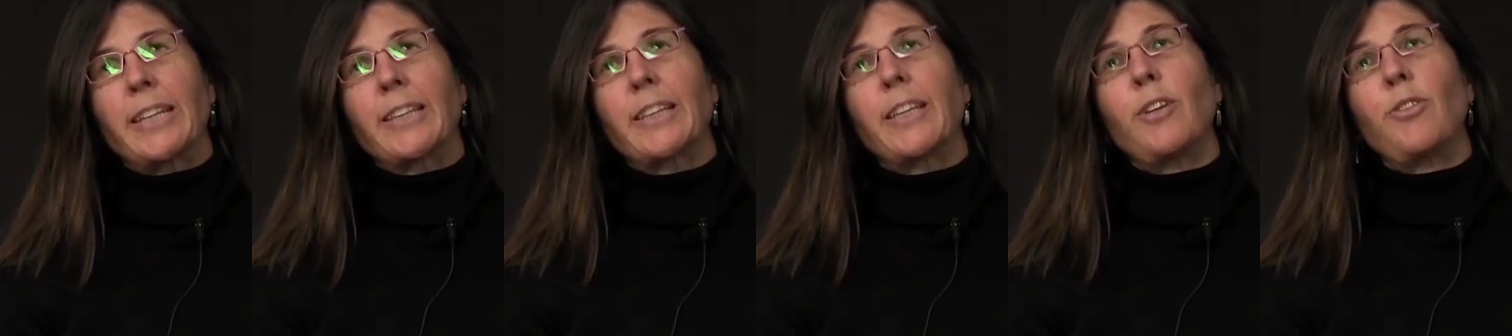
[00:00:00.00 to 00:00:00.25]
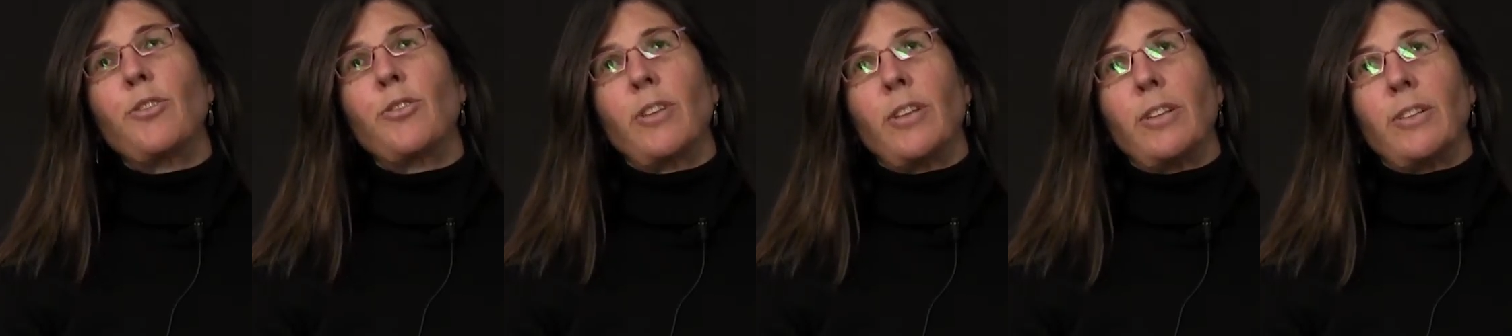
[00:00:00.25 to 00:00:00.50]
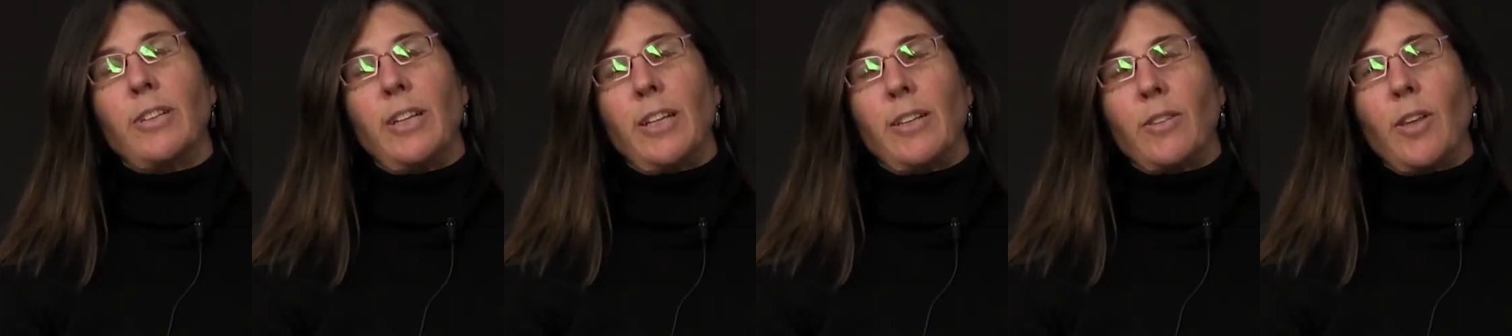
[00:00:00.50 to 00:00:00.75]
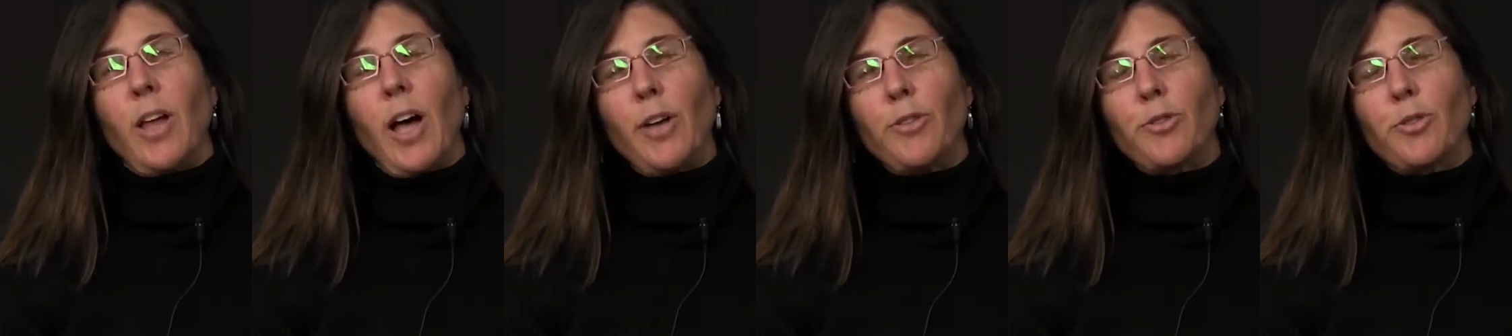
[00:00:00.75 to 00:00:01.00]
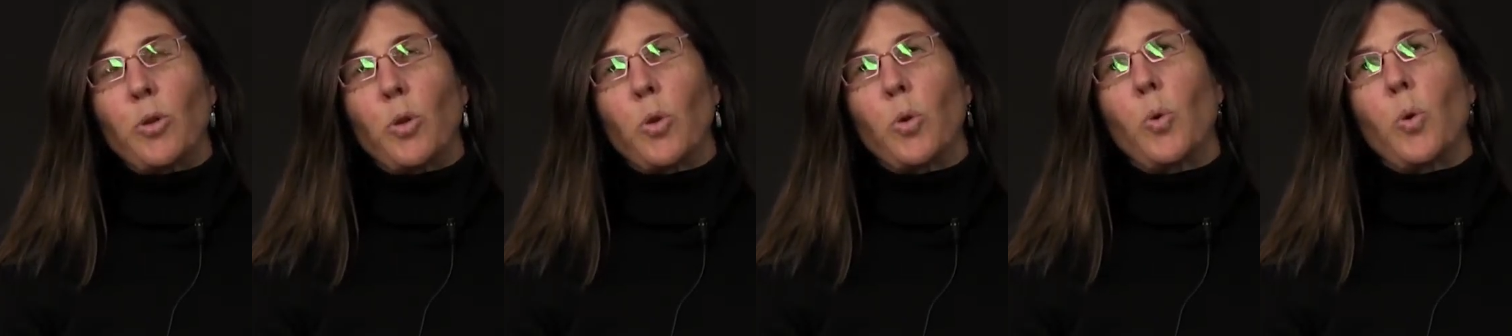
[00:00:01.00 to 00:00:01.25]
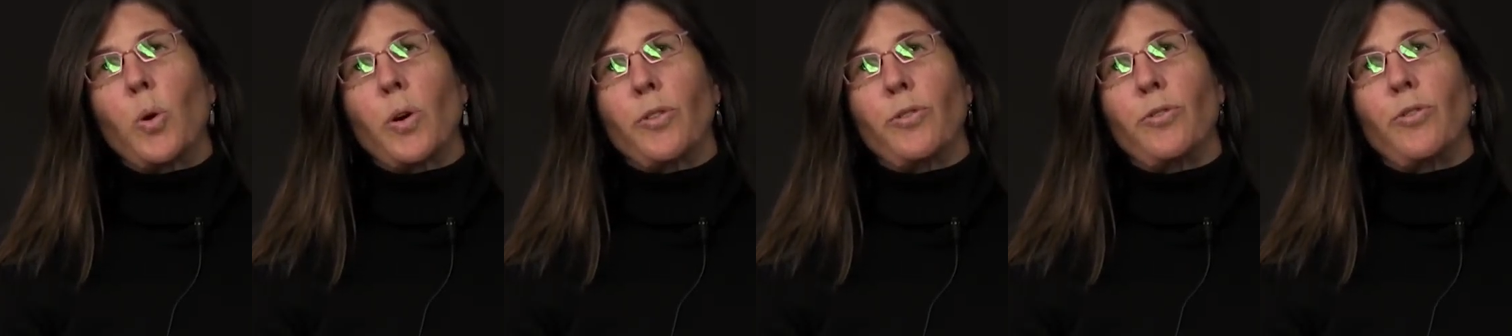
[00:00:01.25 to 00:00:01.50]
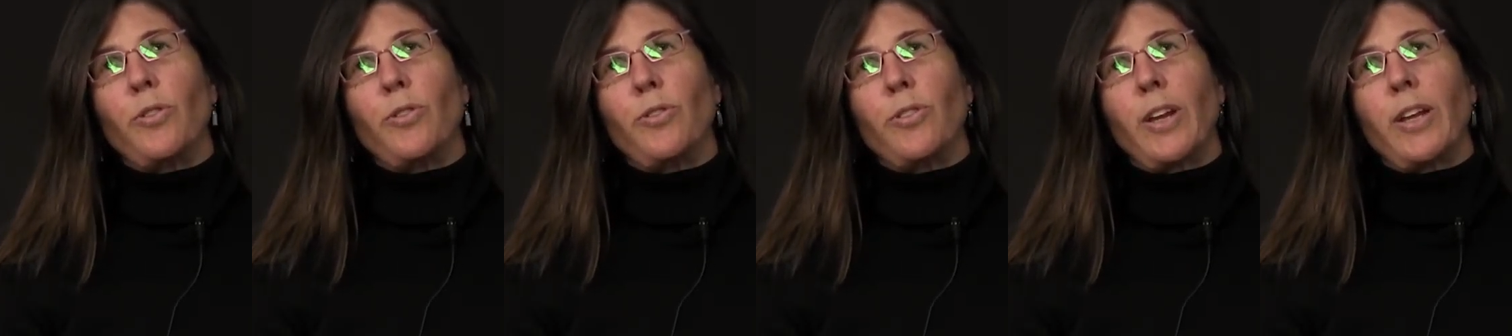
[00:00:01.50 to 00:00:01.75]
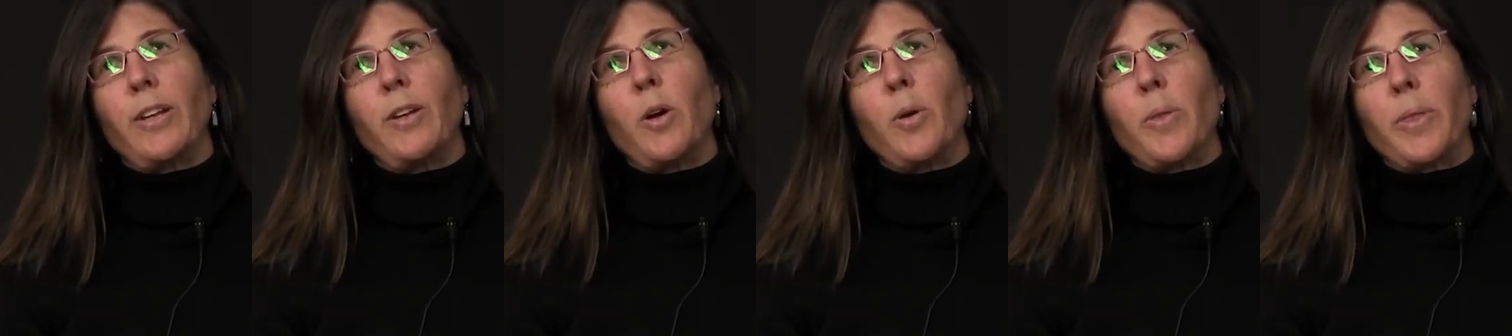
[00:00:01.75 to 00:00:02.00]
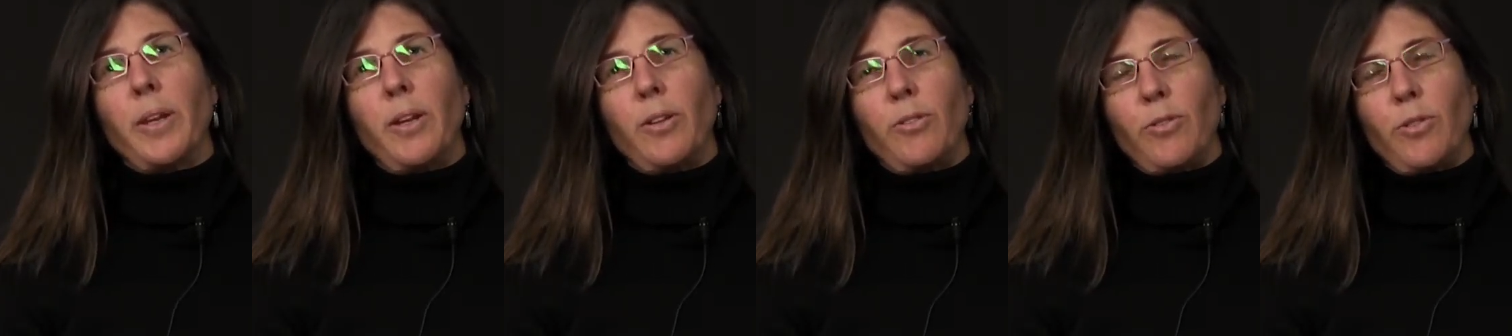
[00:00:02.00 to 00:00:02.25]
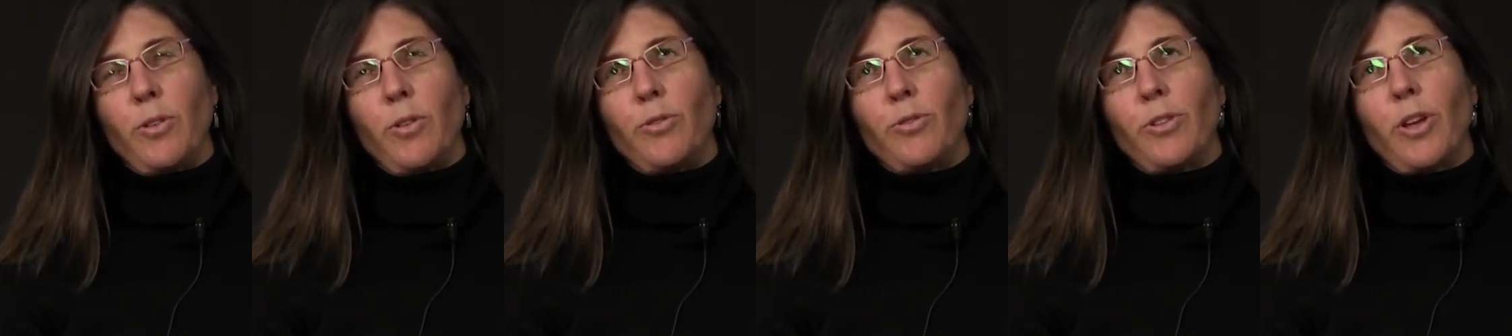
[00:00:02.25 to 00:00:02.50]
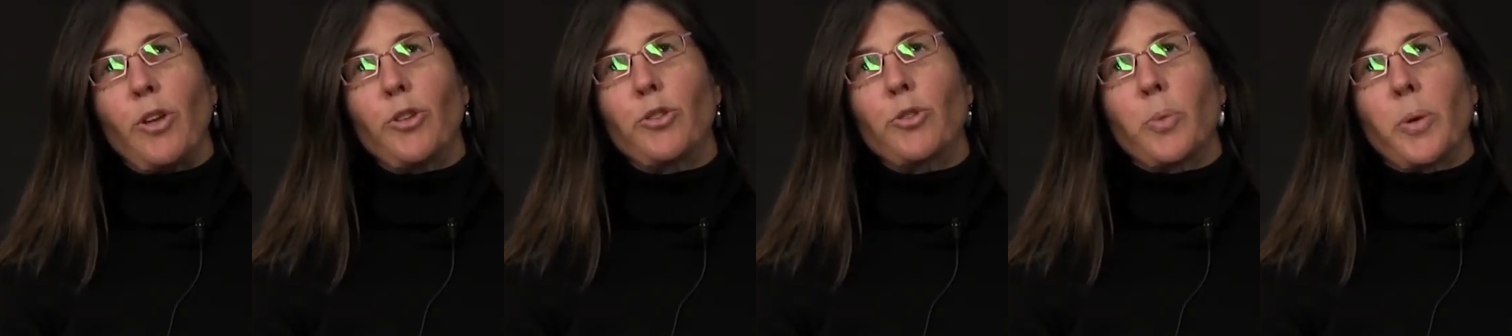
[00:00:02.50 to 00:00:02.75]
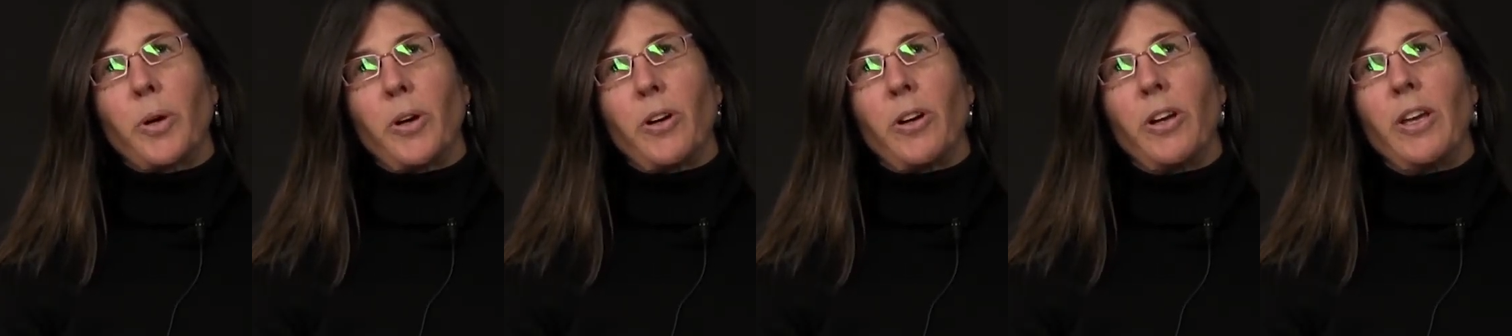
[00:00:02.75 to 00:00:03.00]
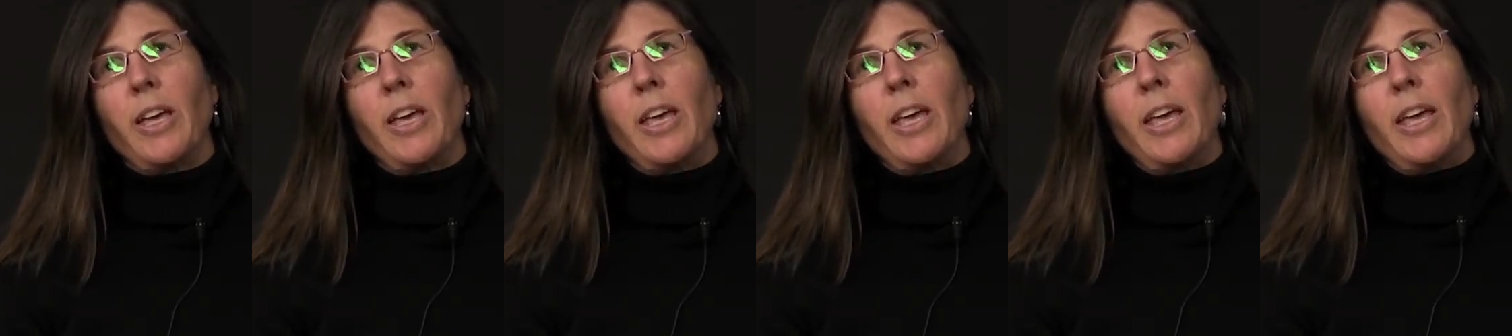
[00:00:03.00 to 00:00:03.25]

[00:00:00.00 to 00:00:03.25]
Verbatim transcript: at least in, in law school courses, and I know that it's used elsewhere